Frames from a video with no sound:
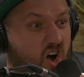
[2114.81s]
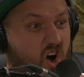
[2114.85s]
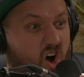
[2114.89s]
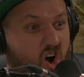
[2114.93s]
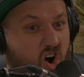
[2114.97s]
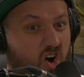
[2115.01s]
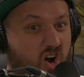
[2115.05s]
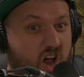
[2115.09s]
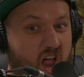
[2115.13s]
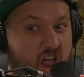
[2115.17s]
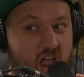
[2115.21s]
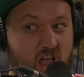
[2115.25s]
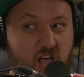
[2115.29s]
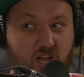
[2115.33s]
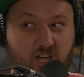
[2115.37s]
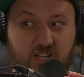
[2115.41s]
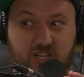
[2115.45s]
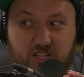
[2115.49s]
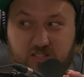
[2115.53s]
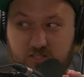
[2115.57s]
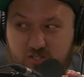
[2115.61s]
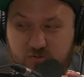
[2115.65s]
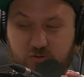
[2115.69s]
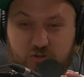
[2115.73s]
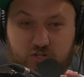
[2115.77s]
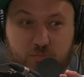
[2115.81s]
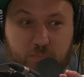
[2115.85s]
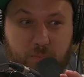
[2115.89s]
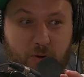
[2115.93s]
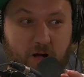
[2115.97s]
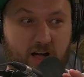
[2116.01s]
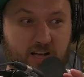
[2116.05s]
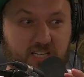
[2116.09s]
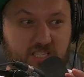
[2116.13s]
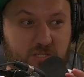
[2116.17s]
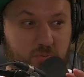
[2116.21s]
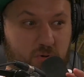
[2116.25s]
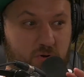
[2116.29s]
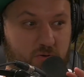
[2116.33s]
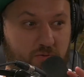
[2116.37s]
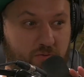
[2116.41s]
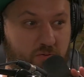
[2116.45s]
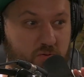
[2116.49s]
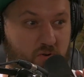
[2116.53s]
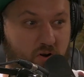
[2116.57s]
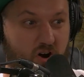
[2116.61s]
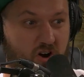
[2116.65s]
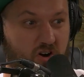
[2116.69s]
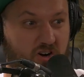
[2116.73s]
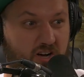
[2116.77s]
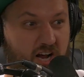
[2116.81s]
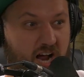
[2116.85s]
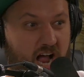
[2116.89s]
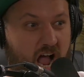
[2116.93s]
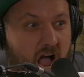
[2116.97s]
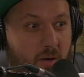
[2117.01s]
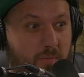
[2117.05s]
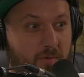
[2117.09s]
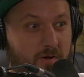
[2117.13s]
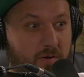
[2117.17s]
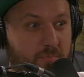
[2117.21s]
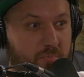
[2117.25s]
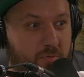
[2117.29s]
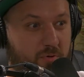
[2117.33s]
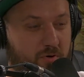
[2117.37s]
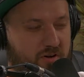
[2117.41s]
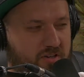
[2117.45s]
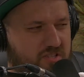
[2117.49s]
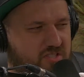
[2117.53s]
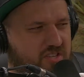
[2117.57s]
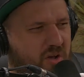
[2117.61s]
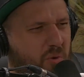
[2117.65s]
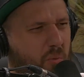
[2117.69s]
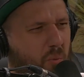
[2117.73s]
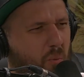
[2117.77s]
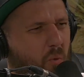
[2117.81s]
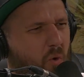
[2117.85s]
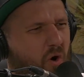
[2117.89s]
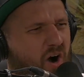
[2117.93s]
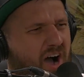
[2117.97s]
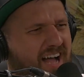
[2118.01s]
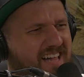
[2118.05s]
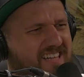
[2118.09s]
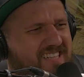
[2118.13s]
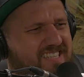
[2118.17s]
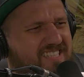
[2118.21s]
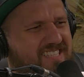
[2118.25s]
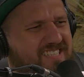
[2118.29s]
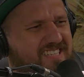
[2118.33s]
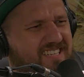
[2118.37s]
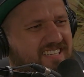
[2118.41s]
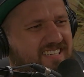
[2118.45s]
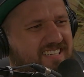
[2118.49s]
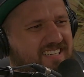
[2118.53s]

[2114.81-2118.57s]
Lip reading: Are aliens responsible for our comic books? Like, what?